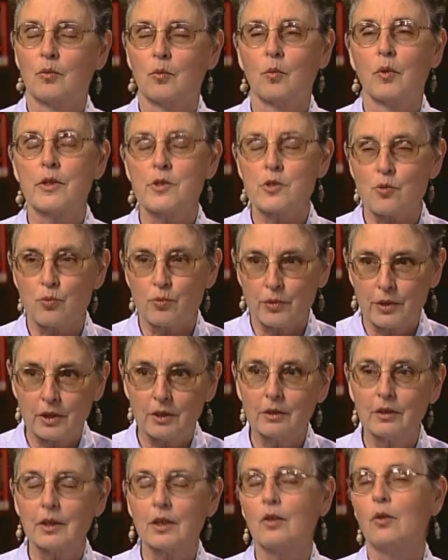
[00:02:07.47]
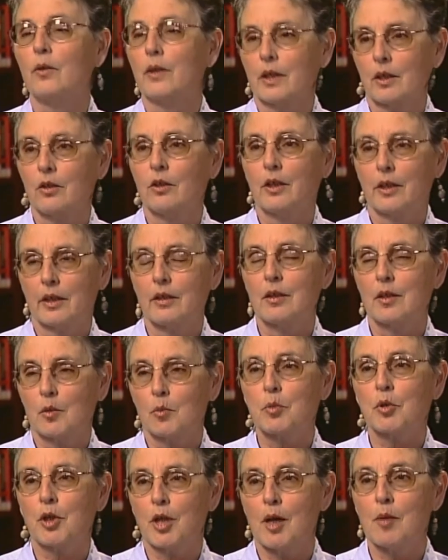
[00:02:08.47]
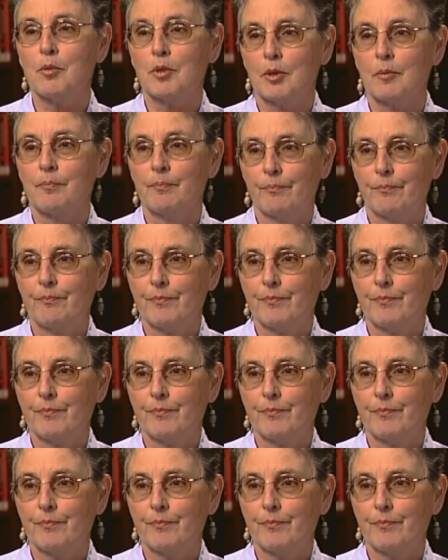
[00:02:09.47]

what's really going on in a problem,